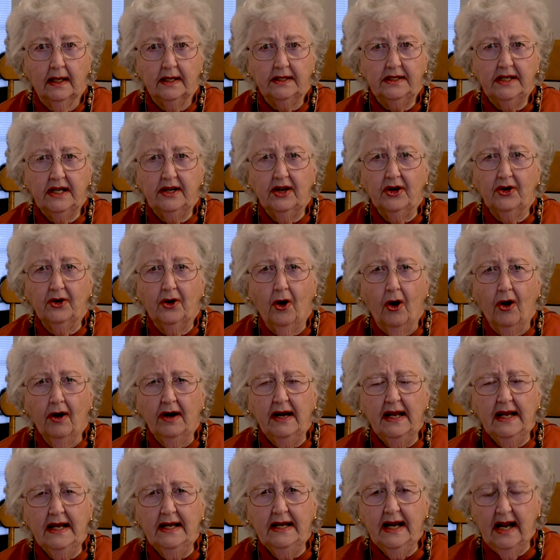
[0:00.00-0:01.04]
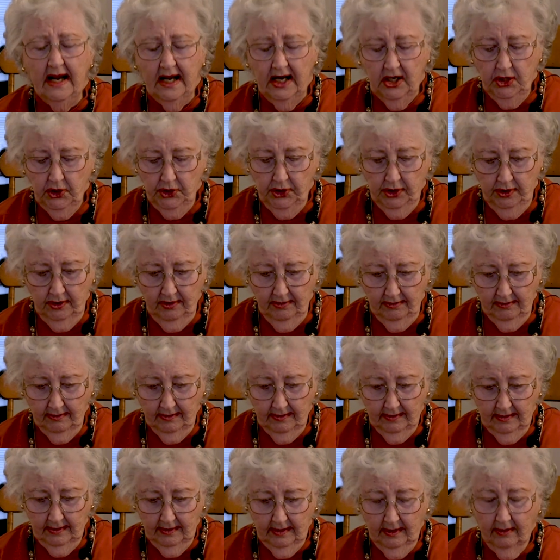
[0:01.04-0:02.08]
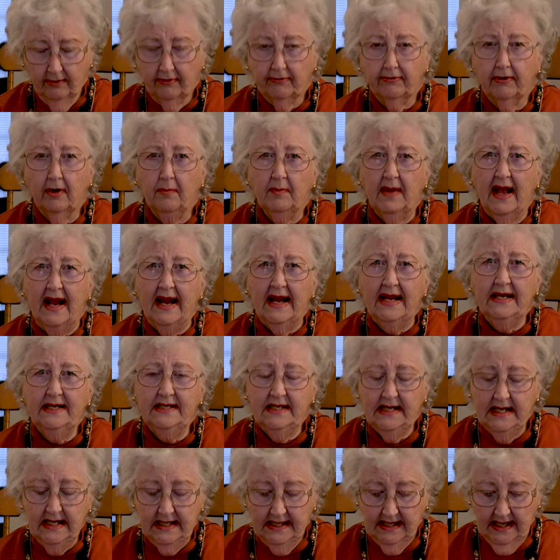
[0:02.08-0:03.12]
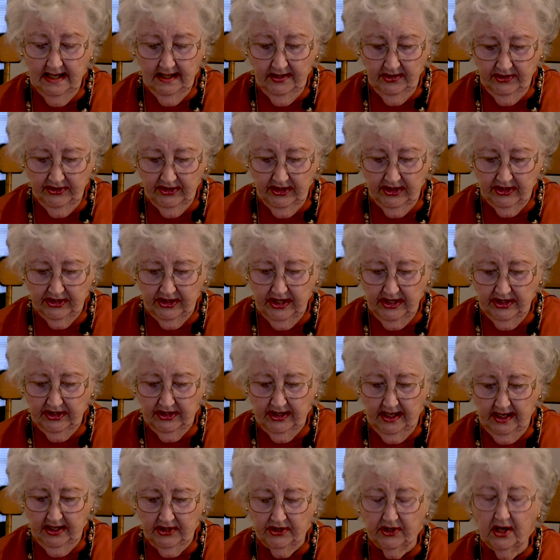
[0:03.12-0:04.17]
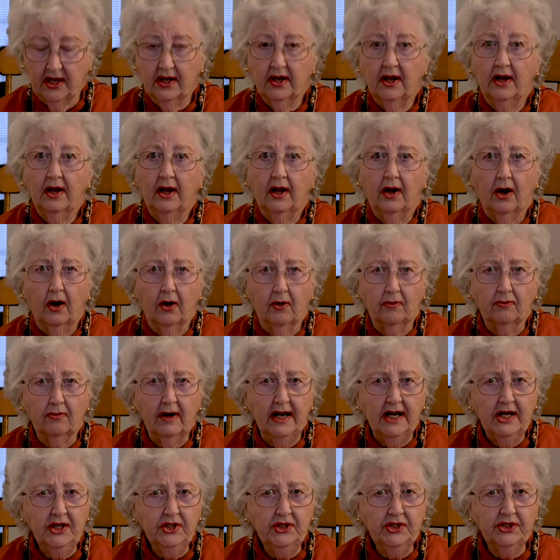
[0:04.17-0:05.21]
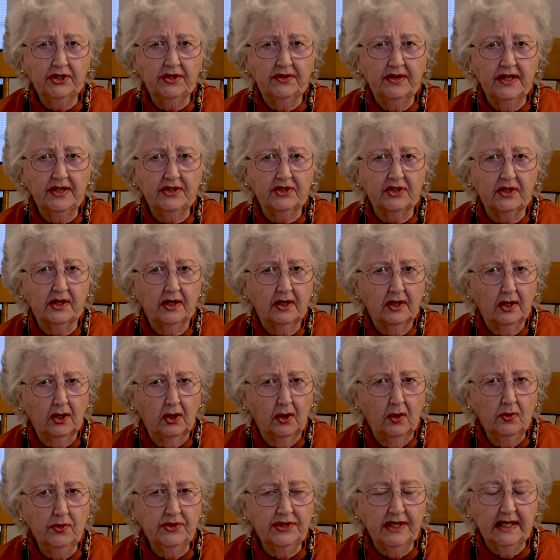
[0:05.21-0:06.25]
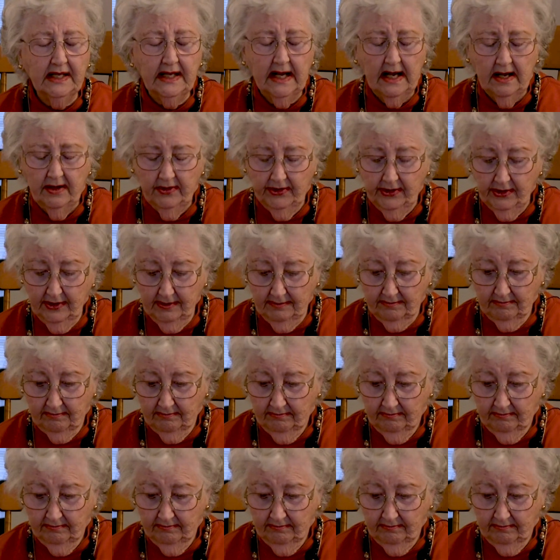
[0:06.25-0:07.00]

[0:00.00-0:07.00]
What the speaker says: Did a guardian angel from AD 1066 arrange this close encounter?